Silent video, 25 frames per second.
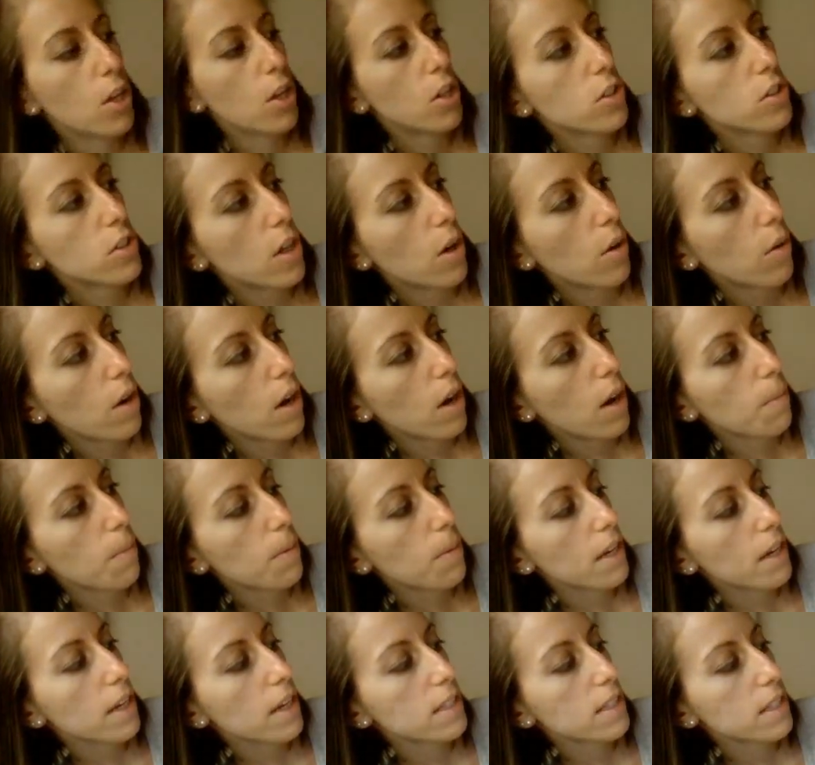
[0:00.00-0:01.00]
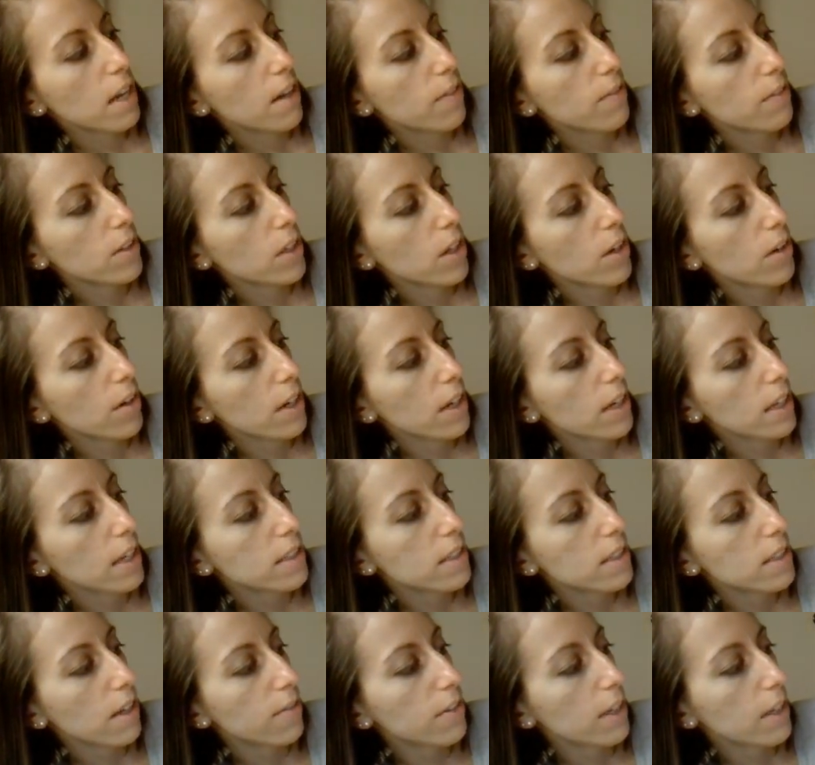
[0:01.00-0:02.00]
So uppercase F and
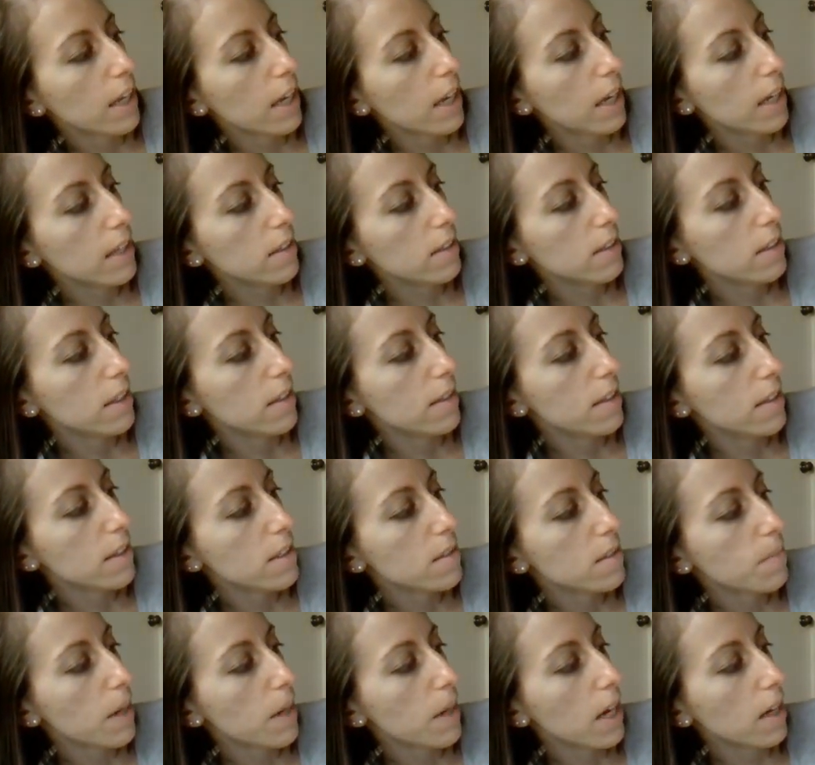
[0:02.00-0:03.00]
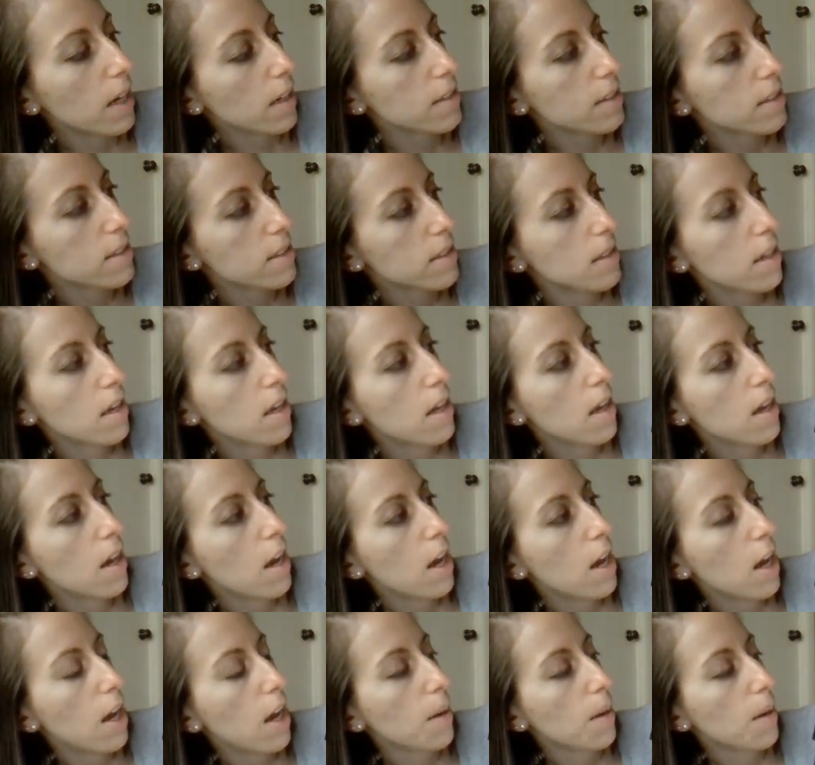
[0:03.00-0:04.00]
lowercase f again in this box,
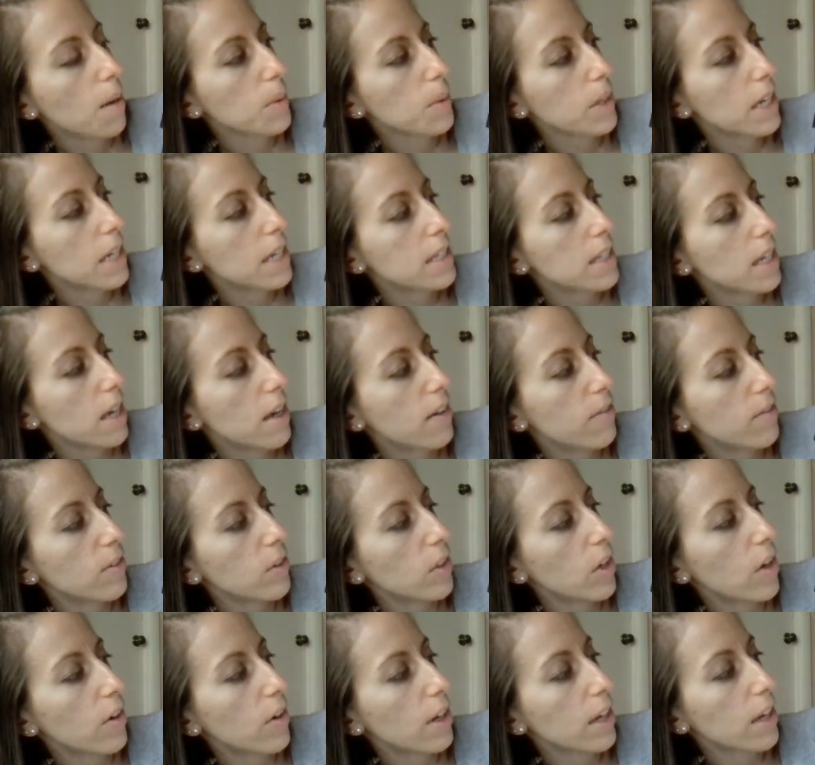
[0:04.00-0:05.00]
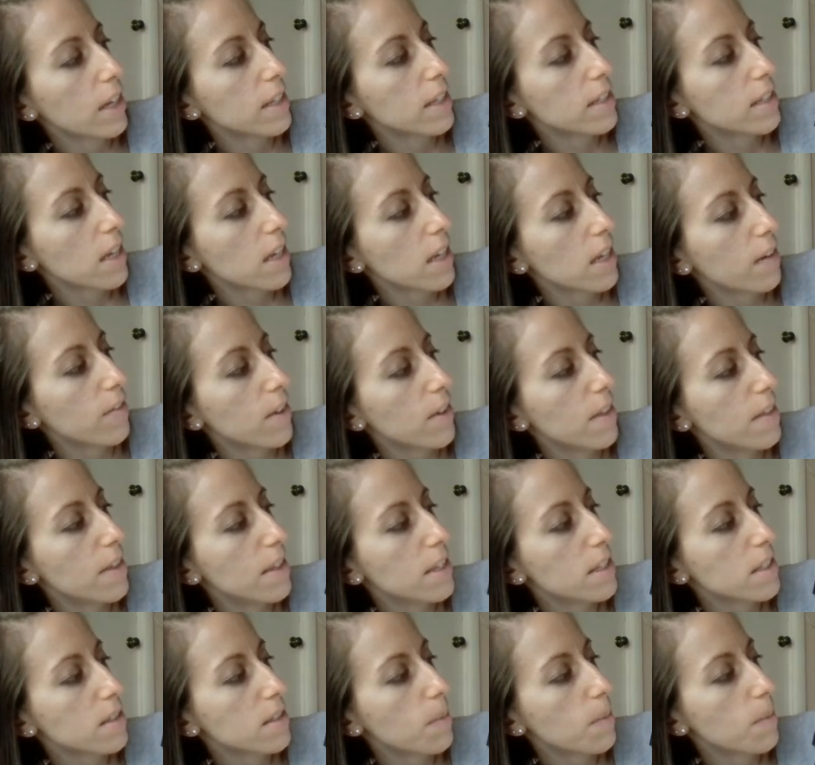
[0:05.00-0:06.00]
uppercase F and lowercase f in
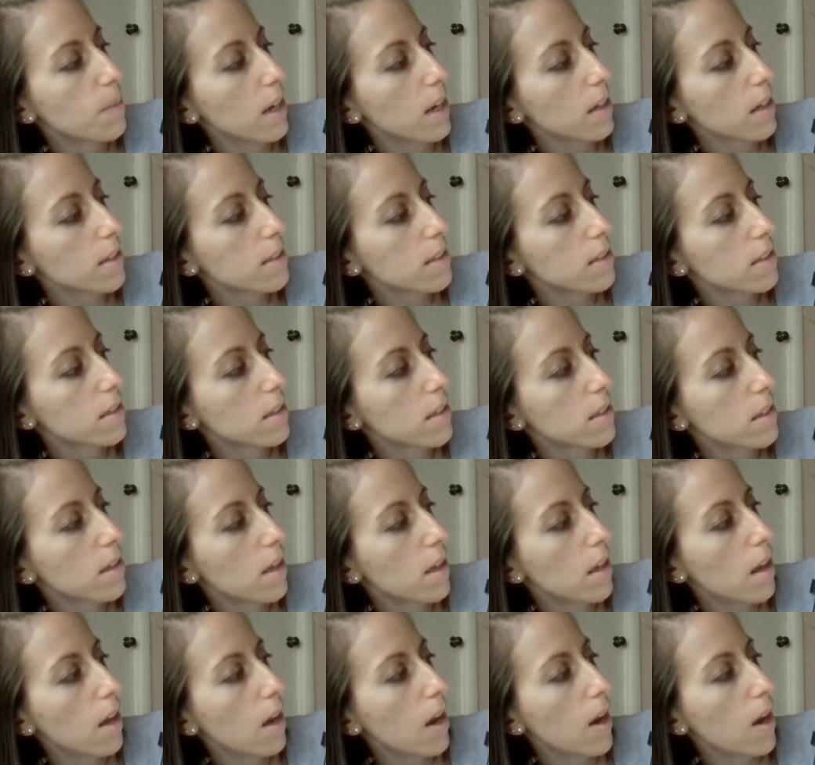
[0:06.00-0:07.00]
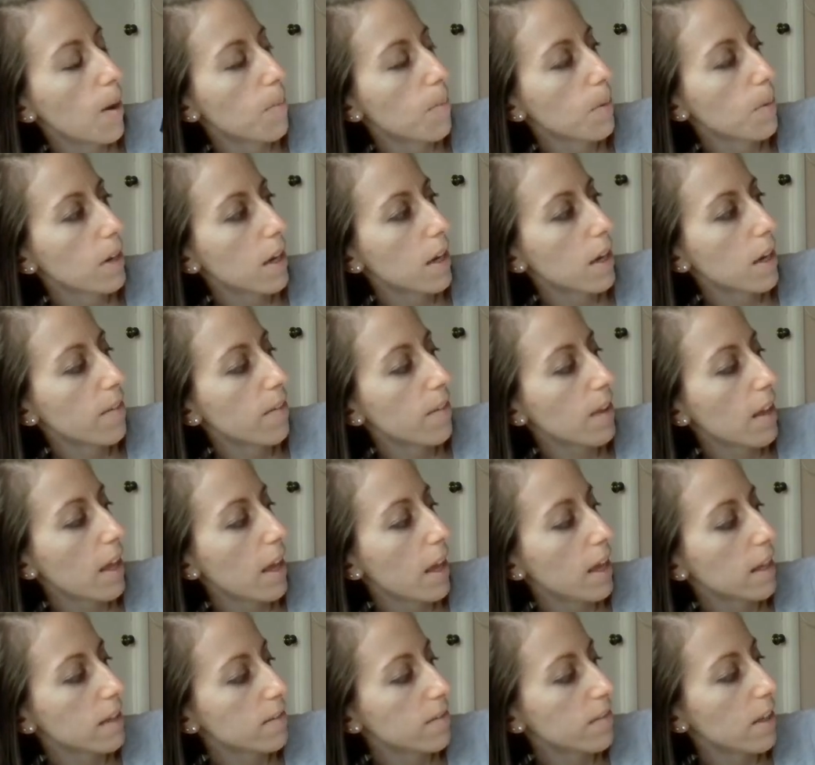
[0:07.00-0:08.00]
this box, uppercase
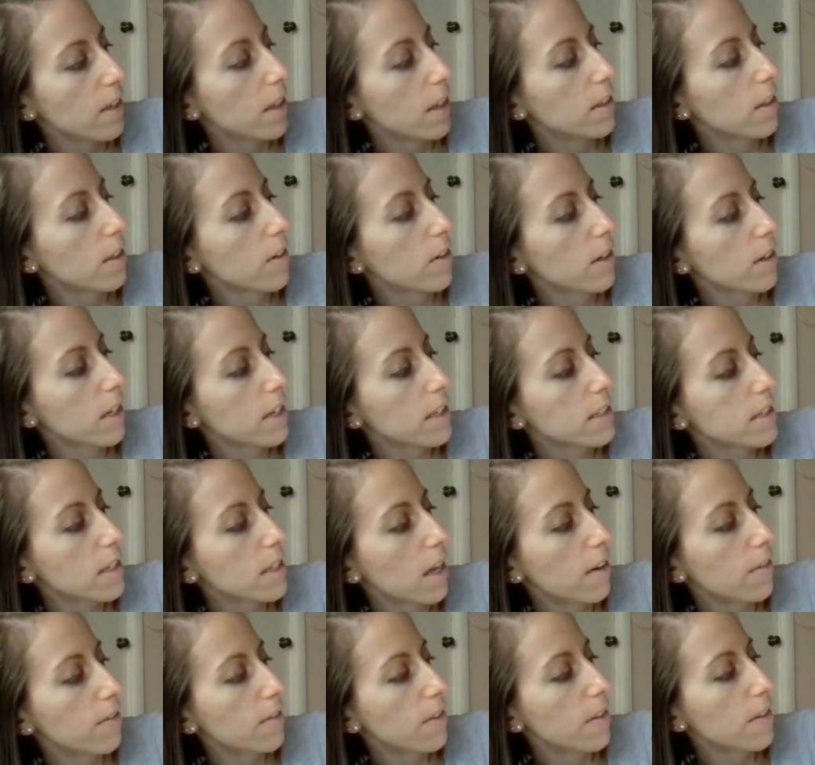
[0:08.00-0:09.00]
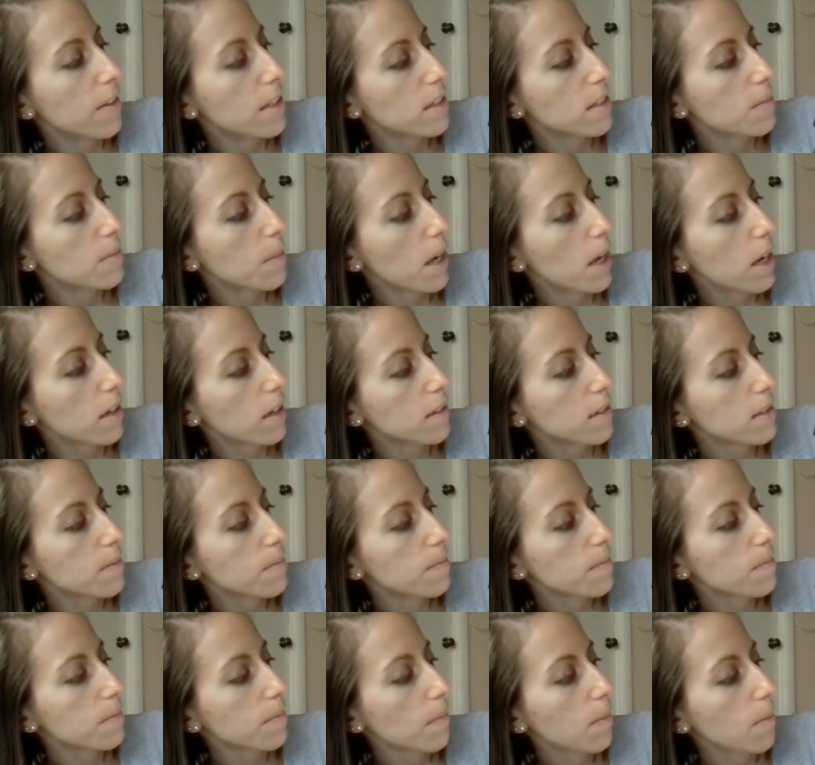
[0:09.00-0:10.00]
F and lowercase f in this box.
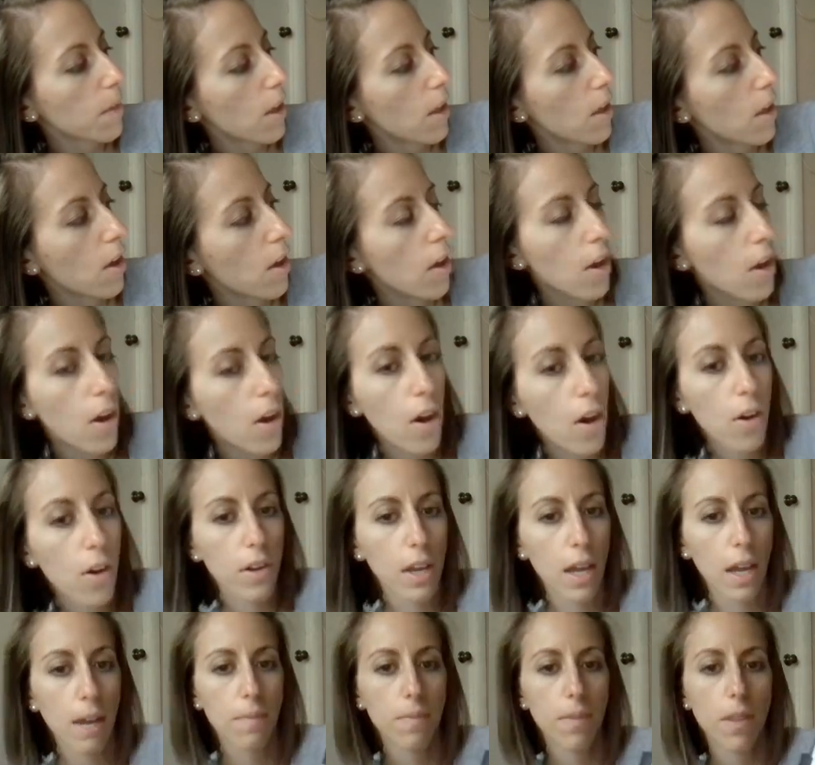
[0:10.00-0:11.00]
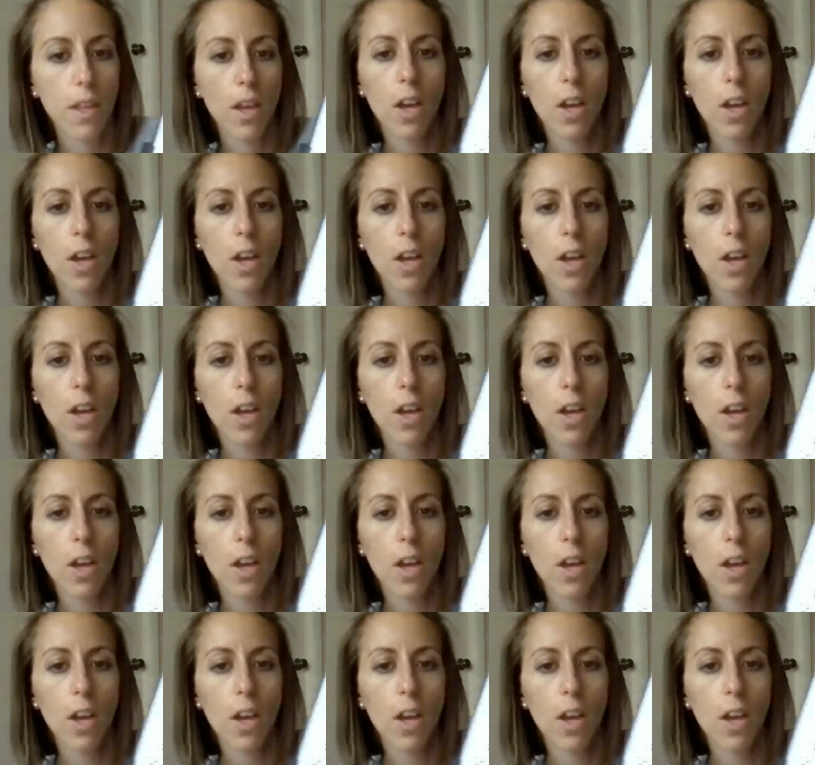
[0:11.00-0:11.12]
Okay,